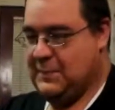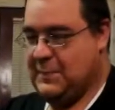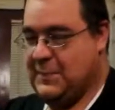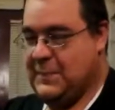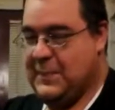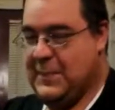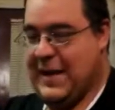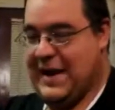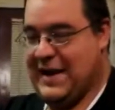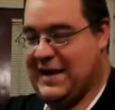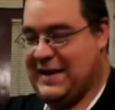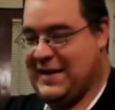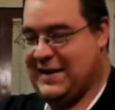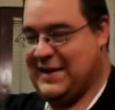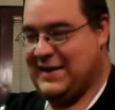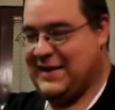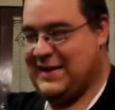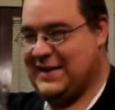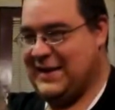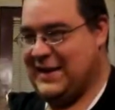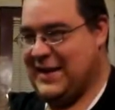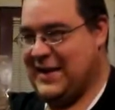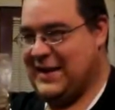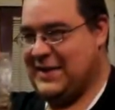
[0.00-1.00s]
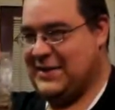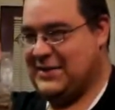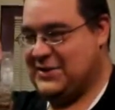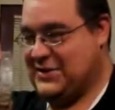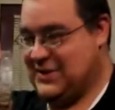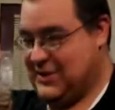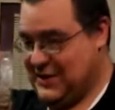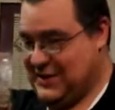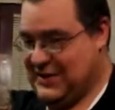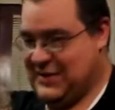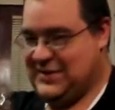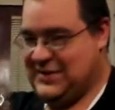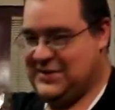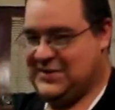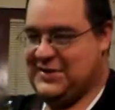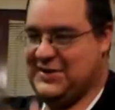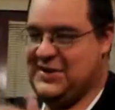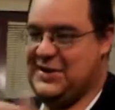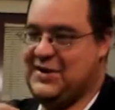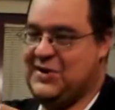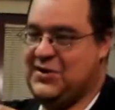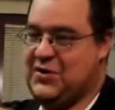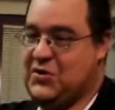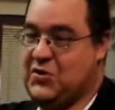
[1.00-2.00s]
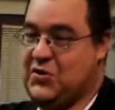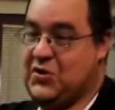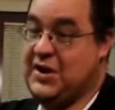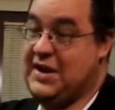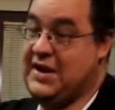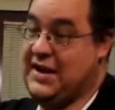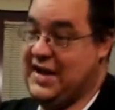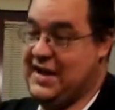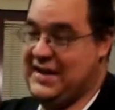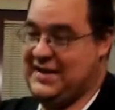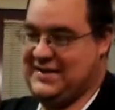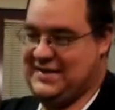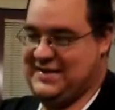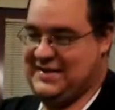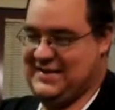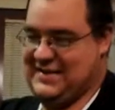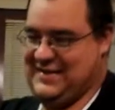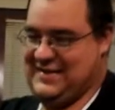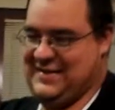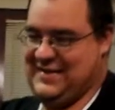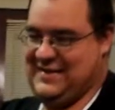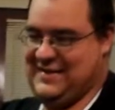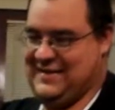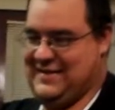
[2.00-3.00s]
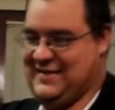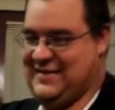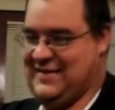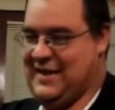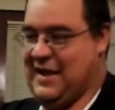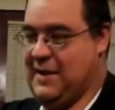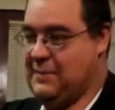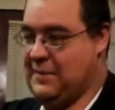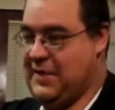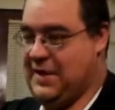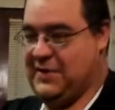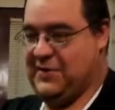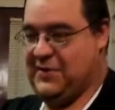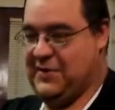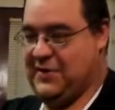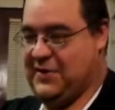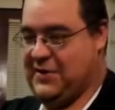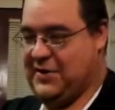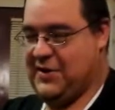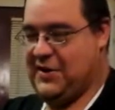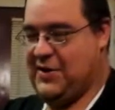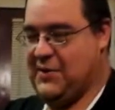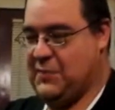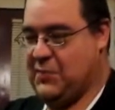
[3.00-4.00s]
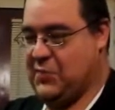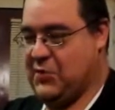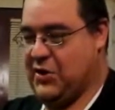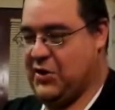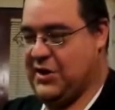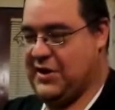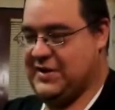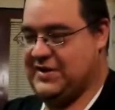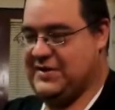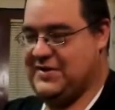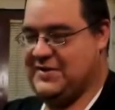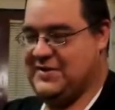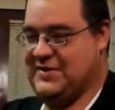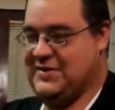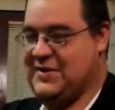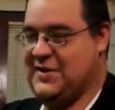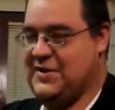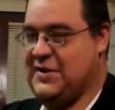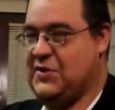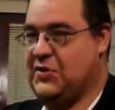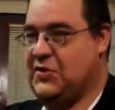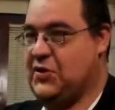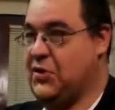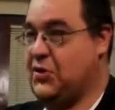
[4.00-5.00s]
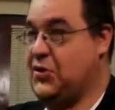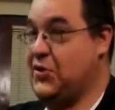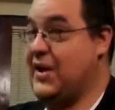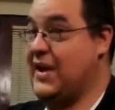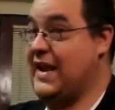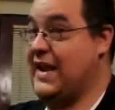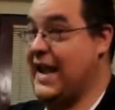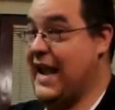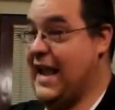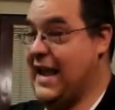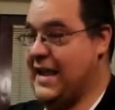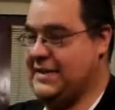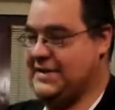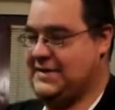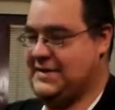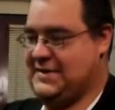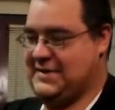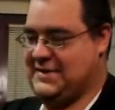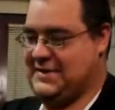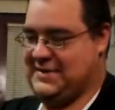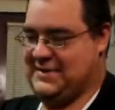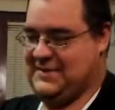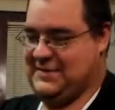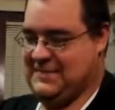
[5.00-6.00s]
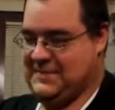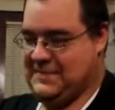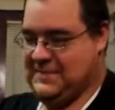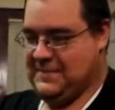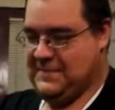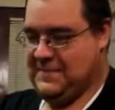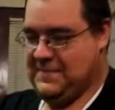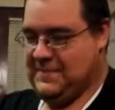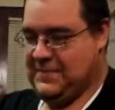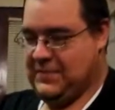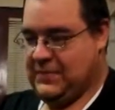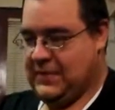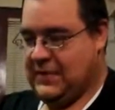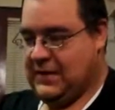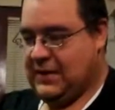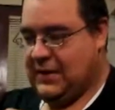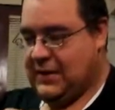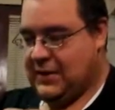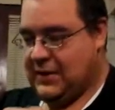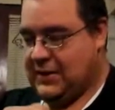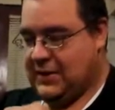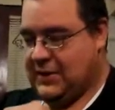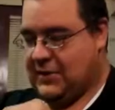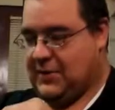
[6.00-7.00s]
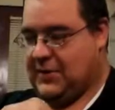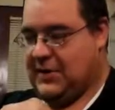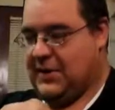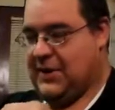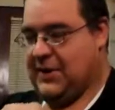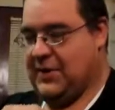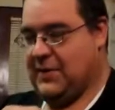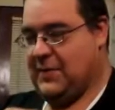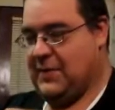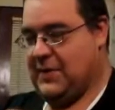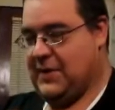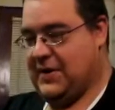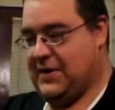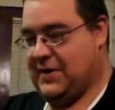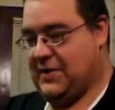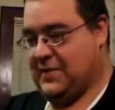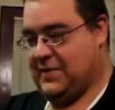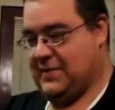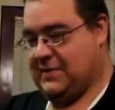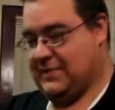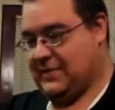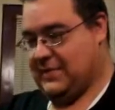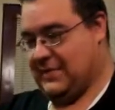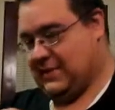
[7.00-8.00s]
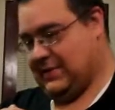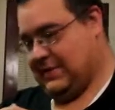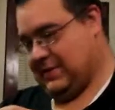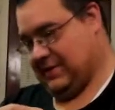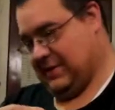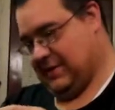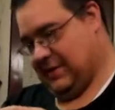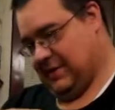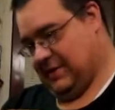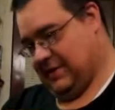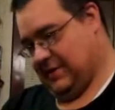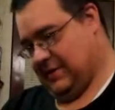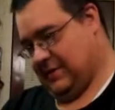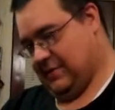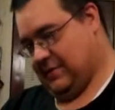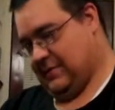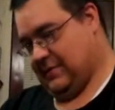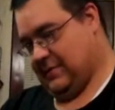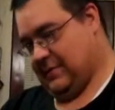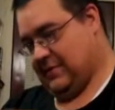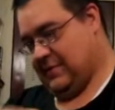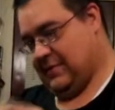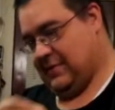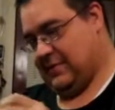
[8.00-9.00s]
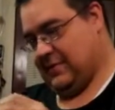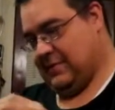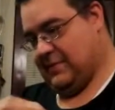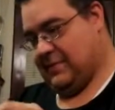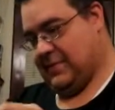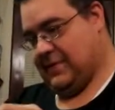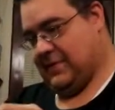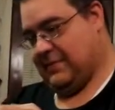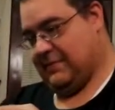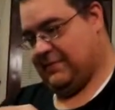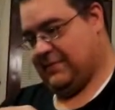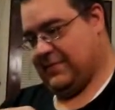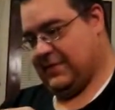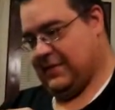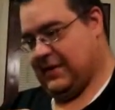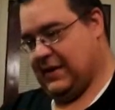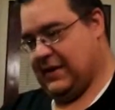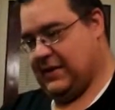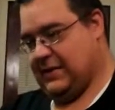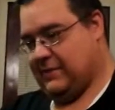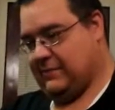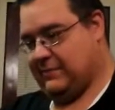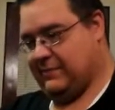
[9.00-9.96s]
Bacon and cheese crickets. I'm not going to call them crickets. They're crickets. All right, here we go. Let's see here. Uh, oh, yeah.